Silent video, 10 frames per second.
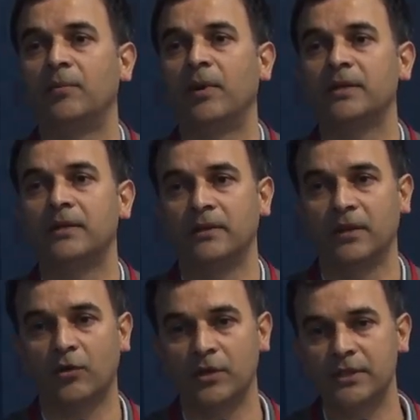but the
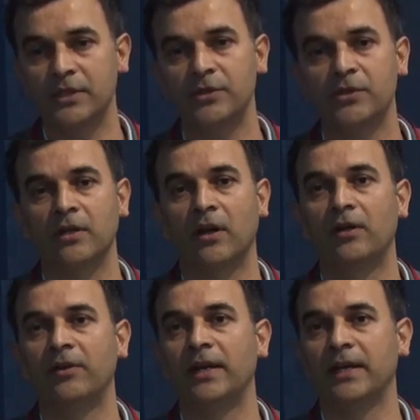constitution
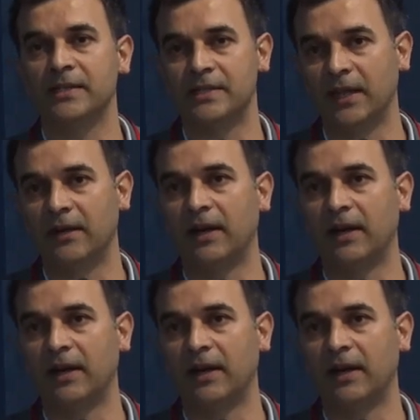already is there.